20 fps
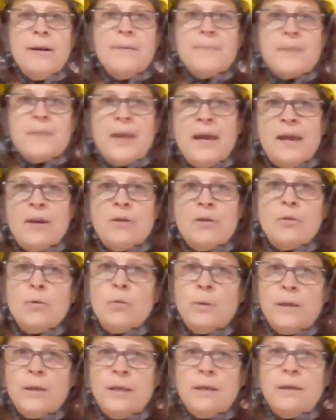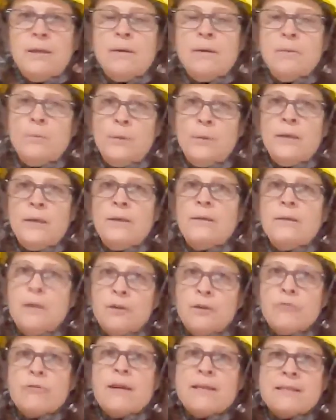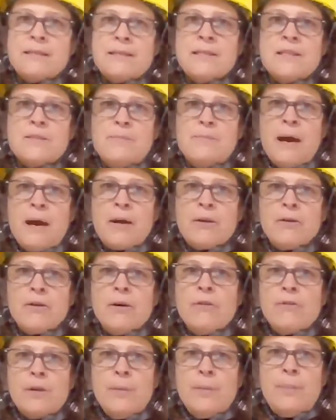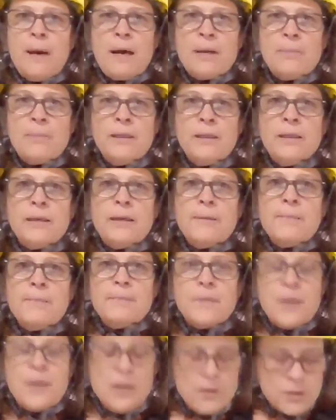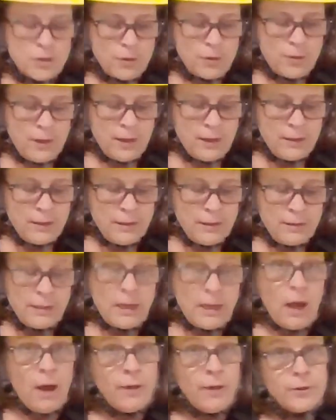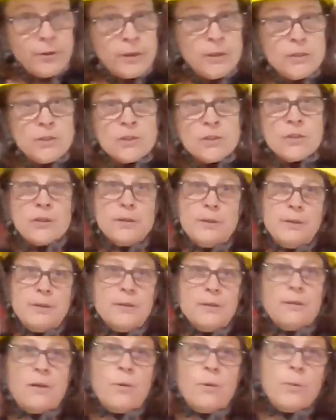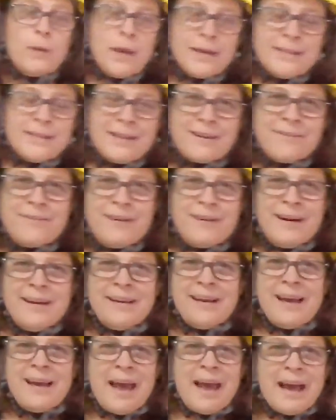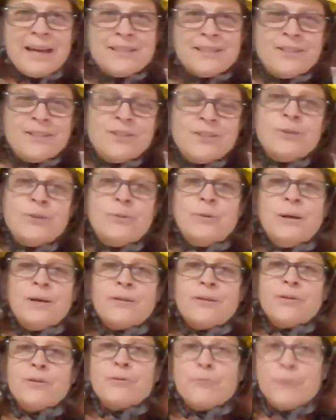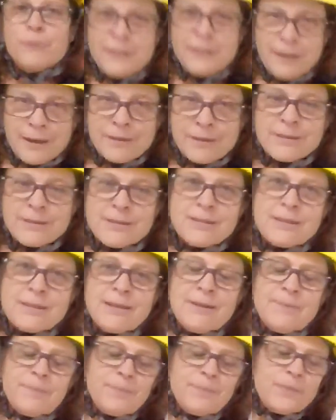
And we address this matter of compatibility. So then the other concern that we identified had to do with redundancy.